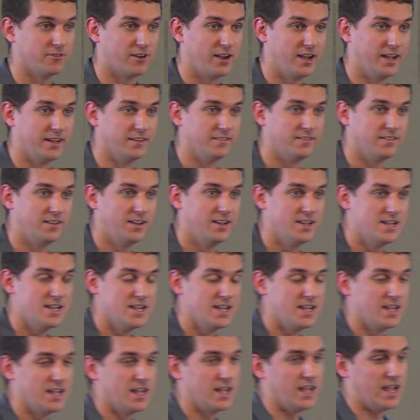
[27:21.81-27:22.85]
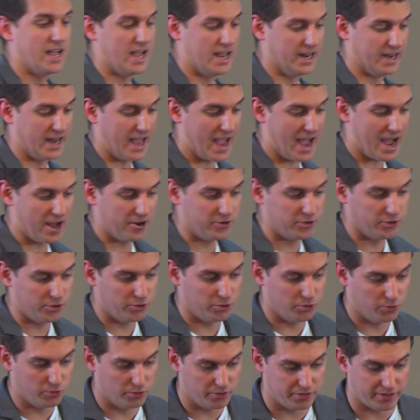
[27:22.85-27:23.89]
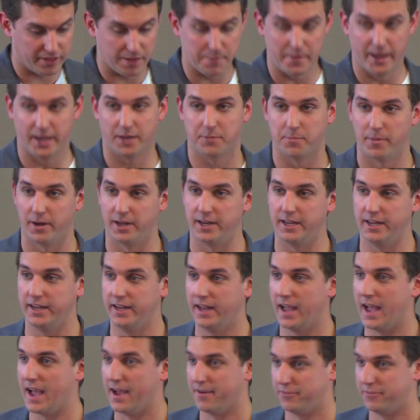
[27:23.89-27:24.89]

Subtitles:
right. And how do they make money